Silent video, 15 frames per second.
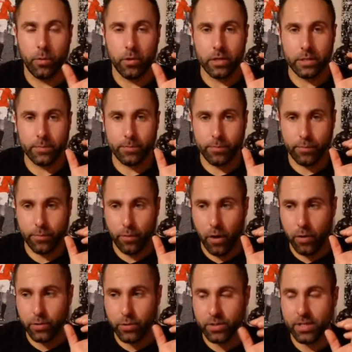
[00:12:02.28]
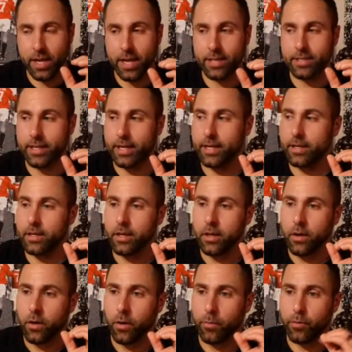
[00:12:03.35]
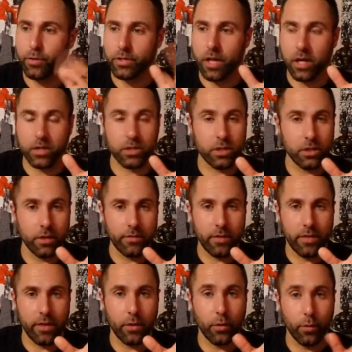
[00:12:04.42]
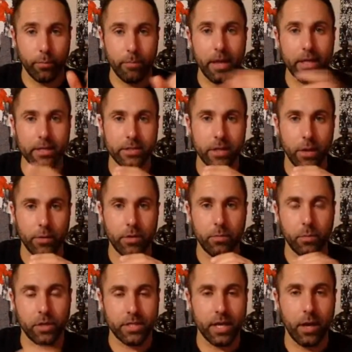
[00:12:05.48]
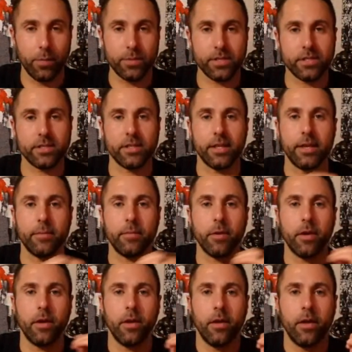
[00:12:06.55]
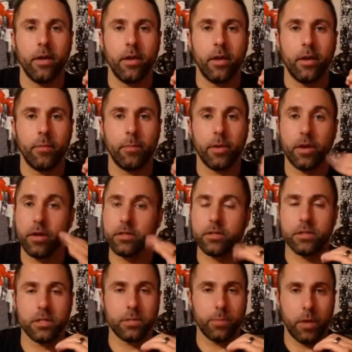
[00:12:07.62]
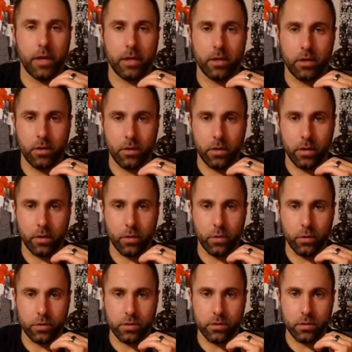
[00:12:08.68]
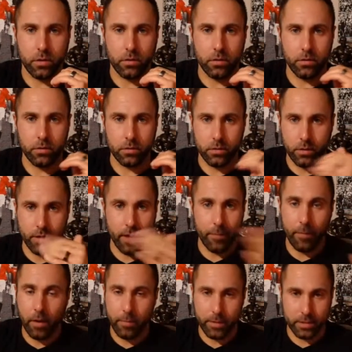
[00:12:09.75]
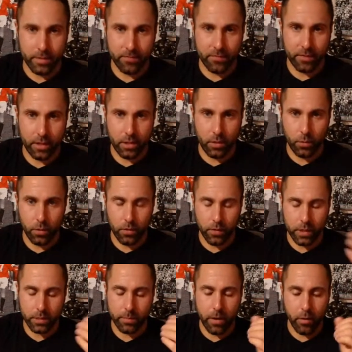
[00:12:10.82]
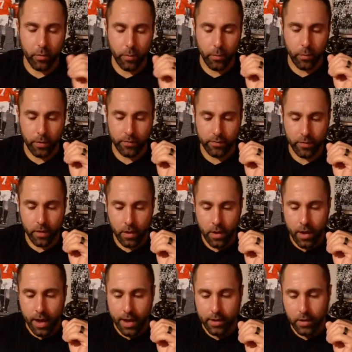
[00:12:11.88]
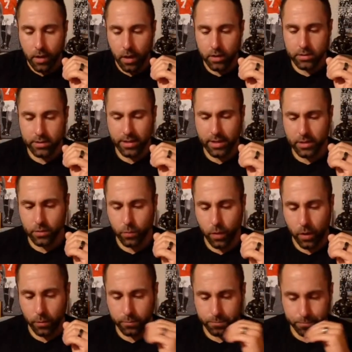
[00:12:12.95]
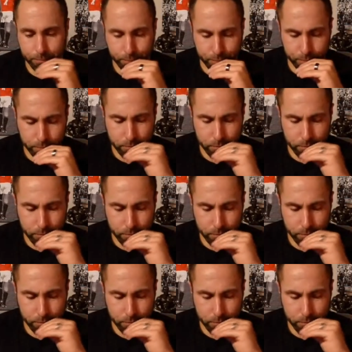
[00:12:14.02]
your body's processing or production of a thing called melatonin, which helps us sleep, because of the spike in cortisol. So that might be something that you want to experiment with. And lastly as well,